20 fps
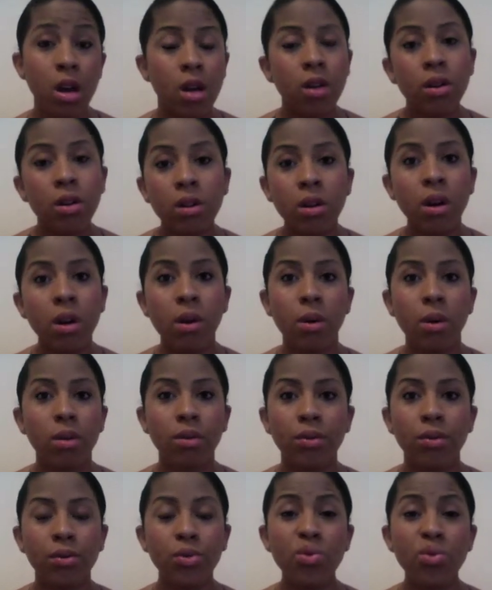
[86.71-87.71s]
No.
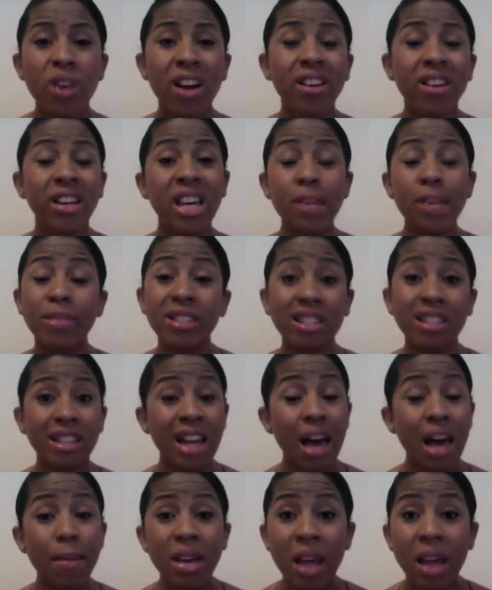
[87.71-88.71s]
You gotta keep
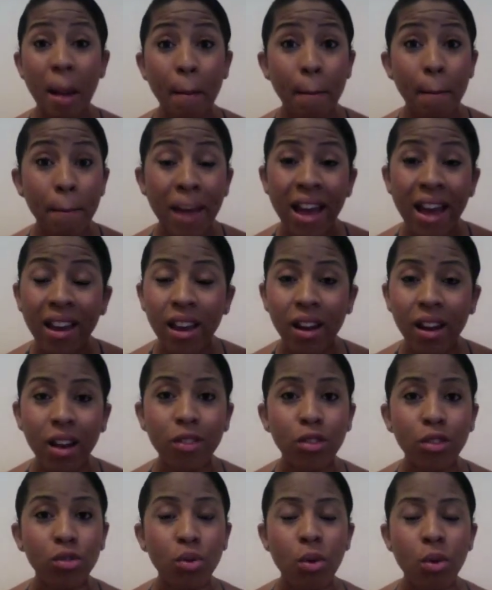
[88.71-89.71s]
slamming and banging on
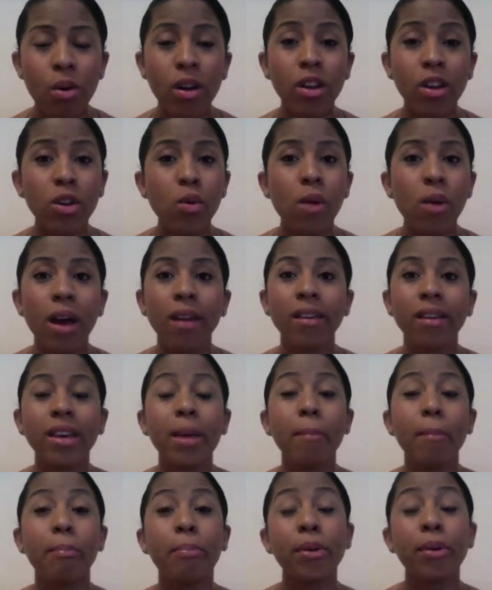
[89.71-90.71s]
the door, and you gotta
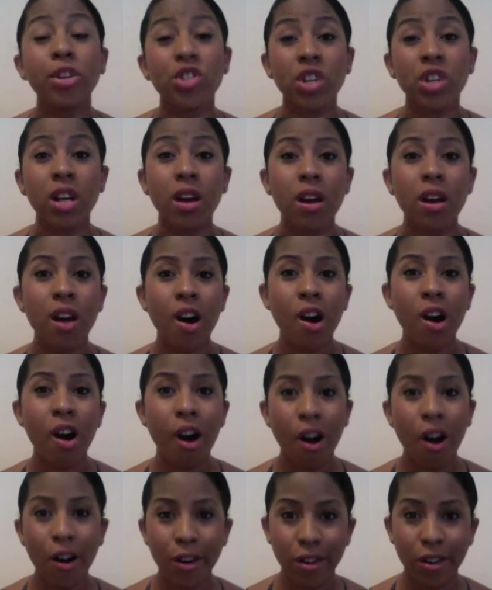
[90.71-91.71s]
keep pushing
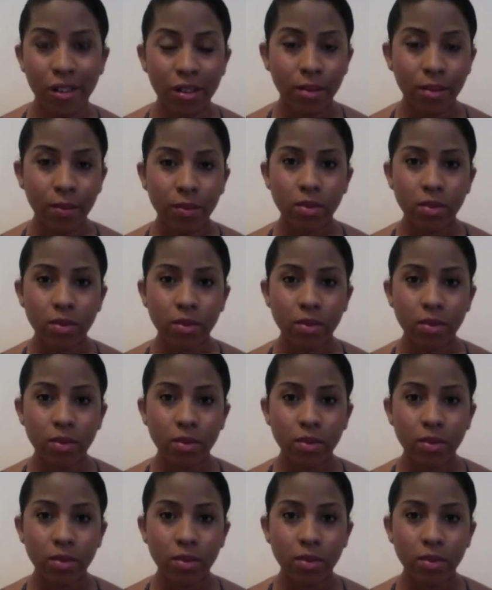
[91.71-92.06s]
harder.